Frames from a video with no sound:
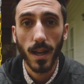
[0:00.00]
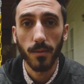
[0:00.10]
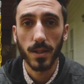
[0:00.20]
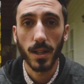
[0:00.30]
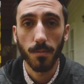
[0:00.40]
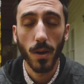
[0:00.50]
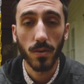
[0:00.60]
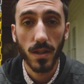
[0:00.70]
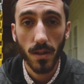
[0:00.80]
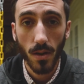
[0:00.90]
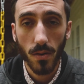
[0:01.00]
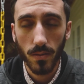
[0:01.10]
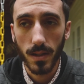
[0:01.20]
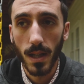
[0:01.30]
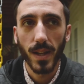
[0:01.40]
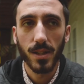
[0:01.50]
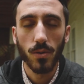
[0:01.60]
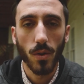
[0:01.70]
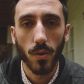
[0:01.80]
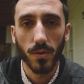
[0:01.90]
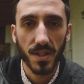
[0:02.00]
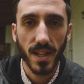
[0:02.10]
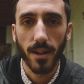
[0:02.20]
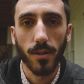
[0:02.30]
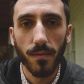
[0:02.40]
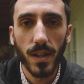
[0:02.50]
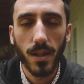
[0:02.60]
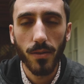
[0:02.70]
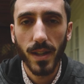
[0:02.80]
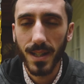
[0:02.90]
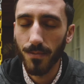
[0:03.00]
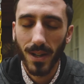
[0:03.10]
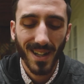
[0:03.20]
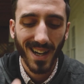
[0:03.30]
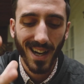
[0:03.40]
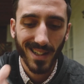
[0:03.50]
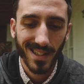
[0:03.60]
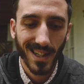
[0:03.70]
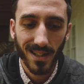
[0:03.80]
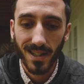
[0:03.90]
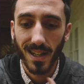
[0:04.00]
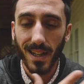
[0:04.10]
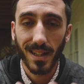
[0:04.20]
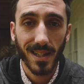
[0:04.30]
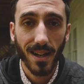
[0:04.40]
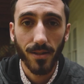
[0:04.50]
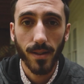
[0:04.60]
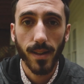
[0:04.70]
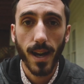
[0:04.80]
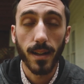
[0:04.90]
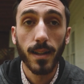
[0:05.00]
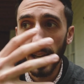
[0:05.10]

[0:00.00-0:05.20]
I was going to post those and do the whole staggering video things, but honestly, I just kind of got tired of that.